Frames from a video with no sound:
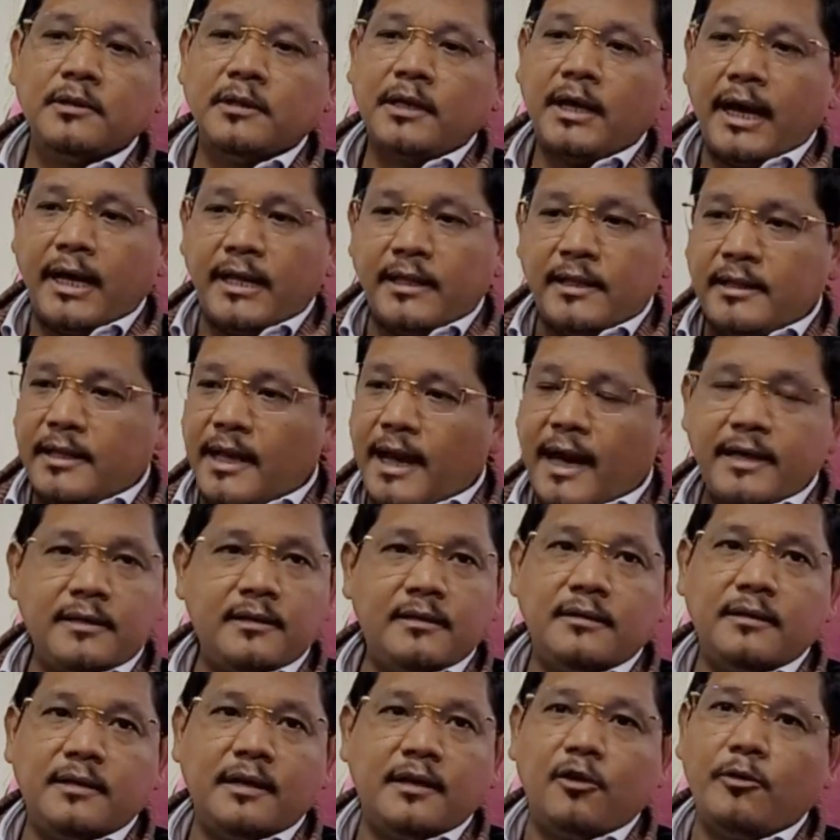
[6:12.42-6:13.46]
And
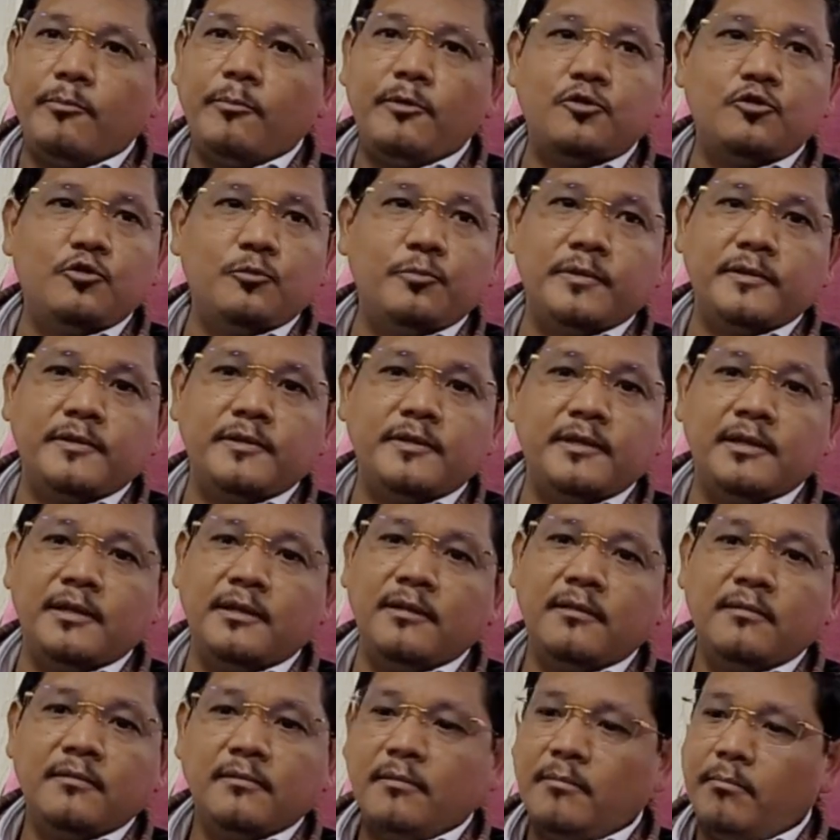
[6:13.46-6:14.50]
that cannot be superseded
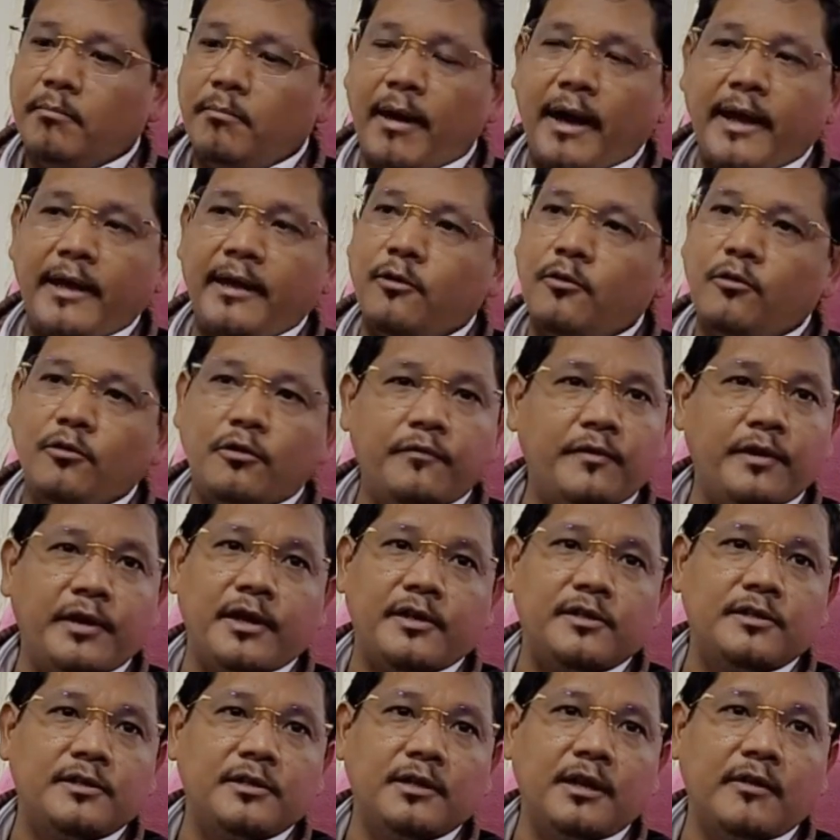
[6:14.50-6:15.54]
by a
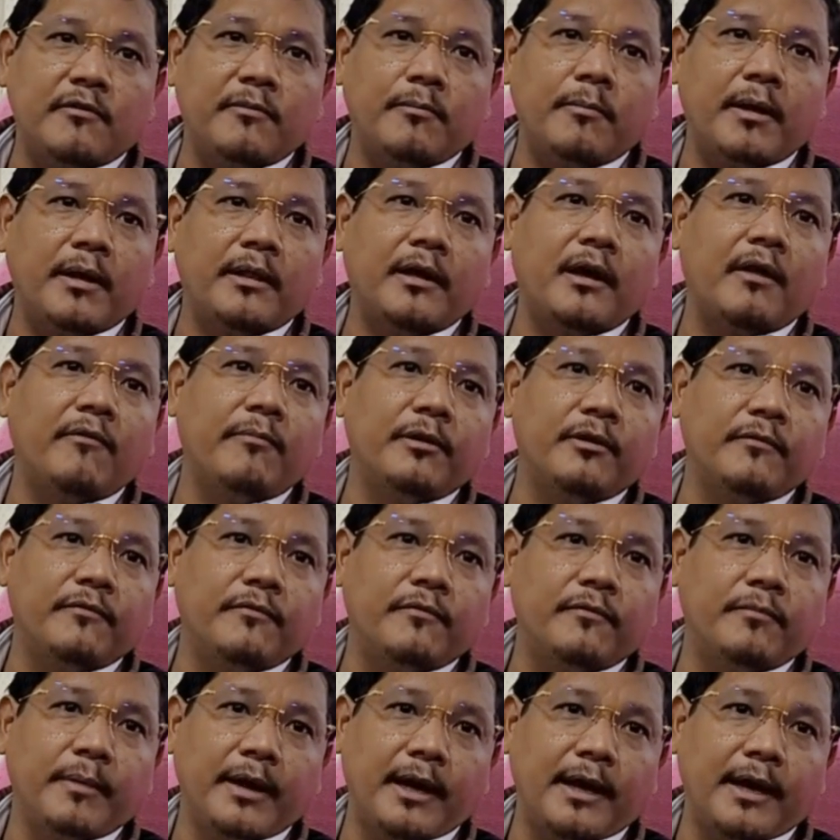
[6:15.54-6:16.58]
notification done by the government
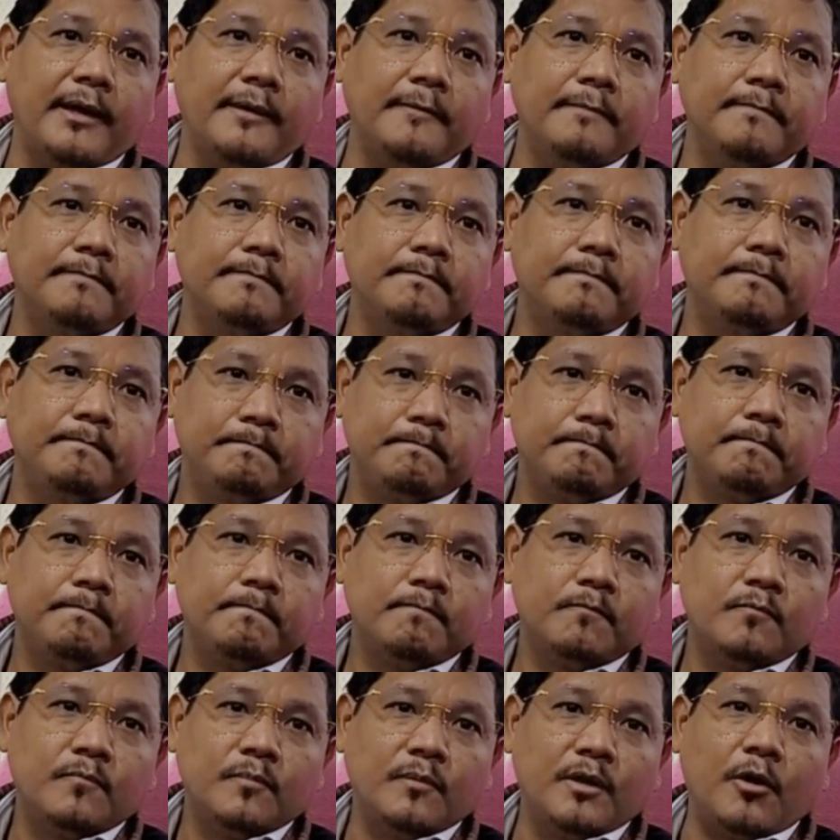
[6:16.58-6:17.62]
of
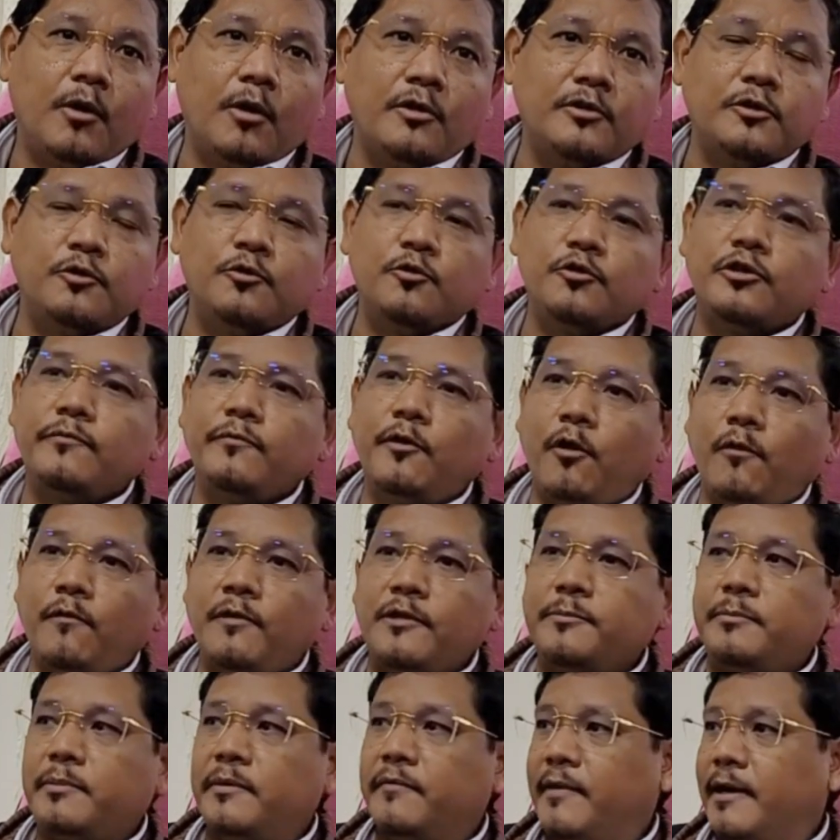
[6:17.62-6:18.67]
Meghalaya. The constitution will always
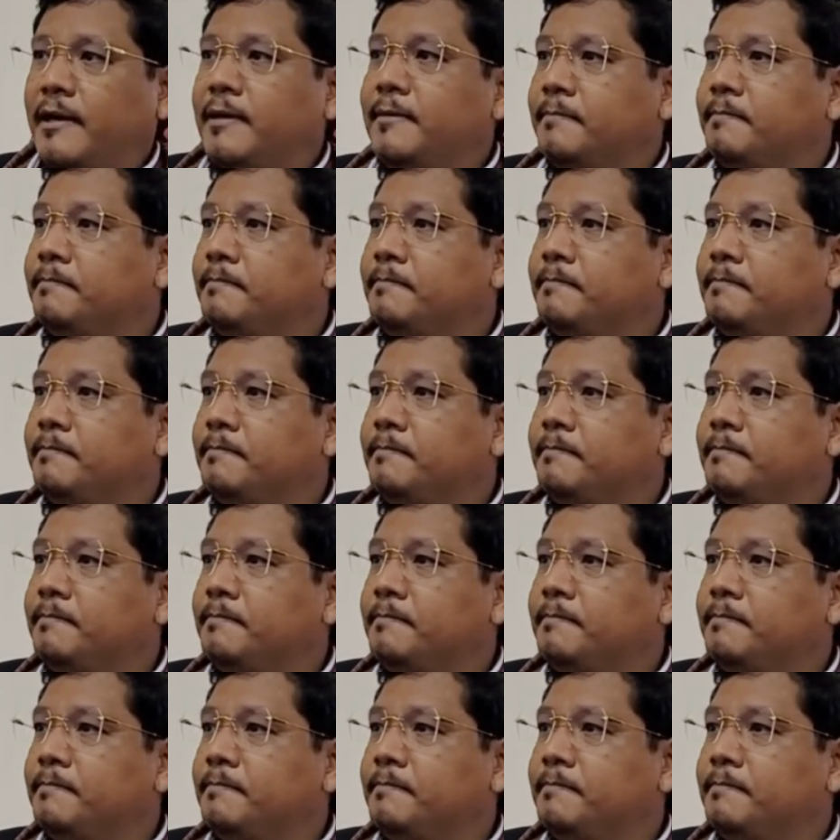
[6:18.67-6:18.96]
prevail.